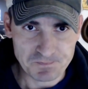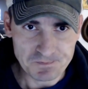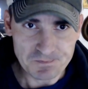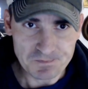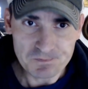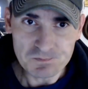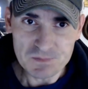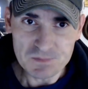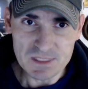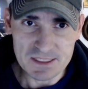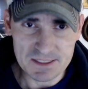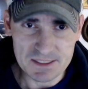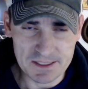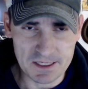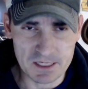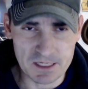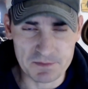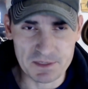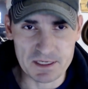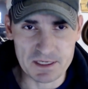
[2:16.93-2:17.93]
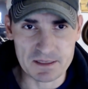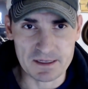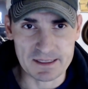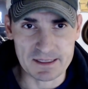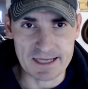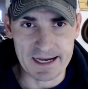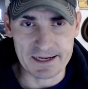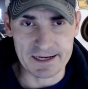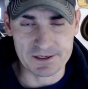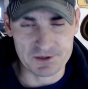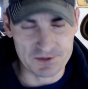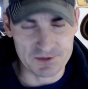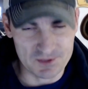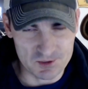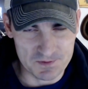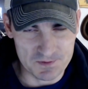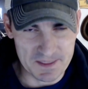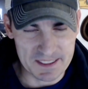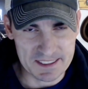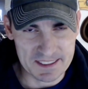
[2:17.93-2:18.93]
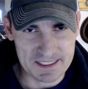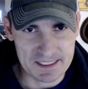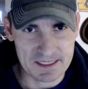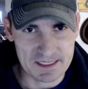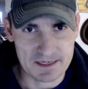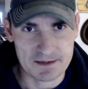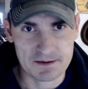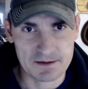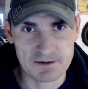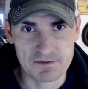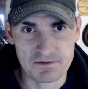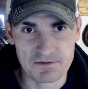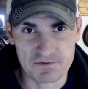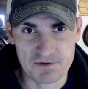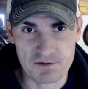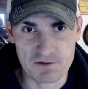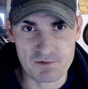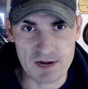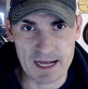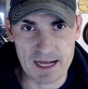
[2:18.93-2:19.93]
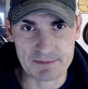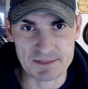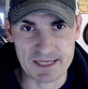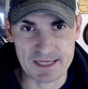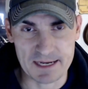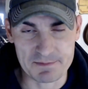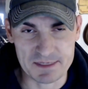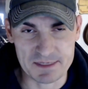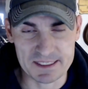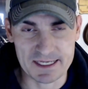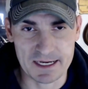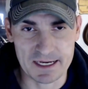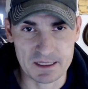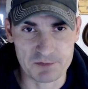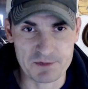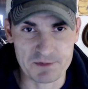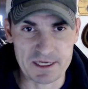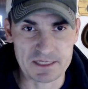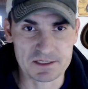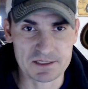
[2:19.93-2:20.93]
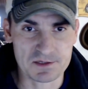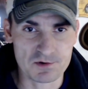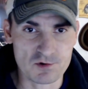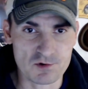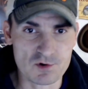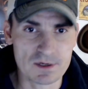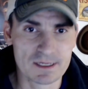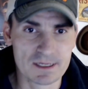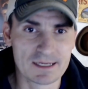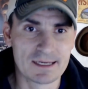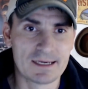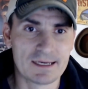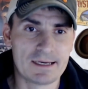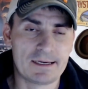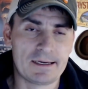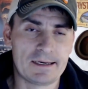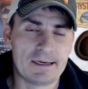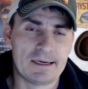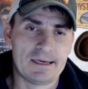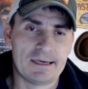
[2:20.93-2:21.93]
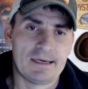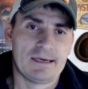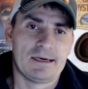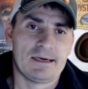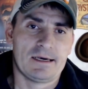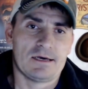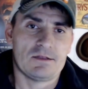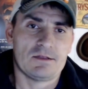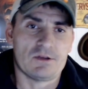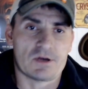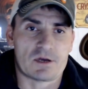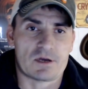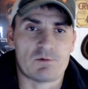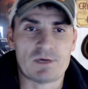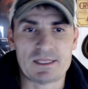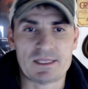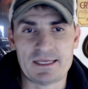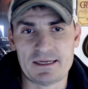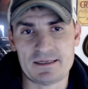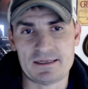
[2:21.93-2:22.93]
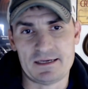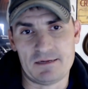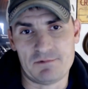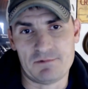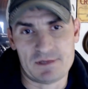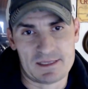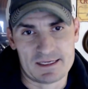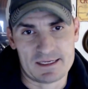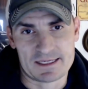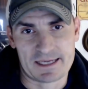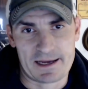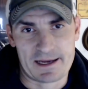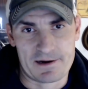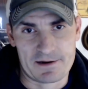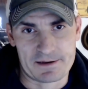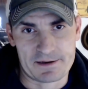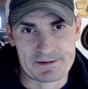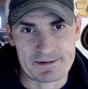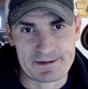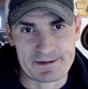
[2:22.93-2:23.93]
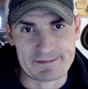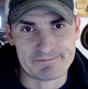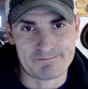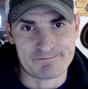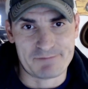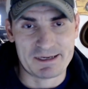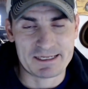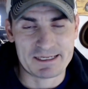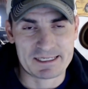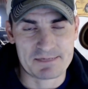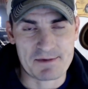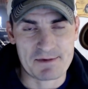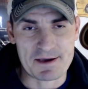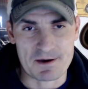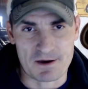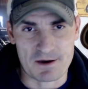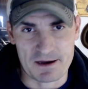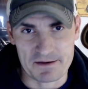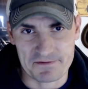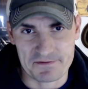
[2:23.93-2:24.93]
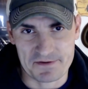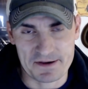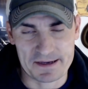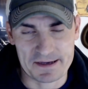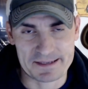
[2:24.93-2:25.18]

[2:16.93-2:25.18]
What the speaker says: It's going to be the Dr. Loomis from Rob Zombie's Halloween 2. Look, what they did with this character pissed me off.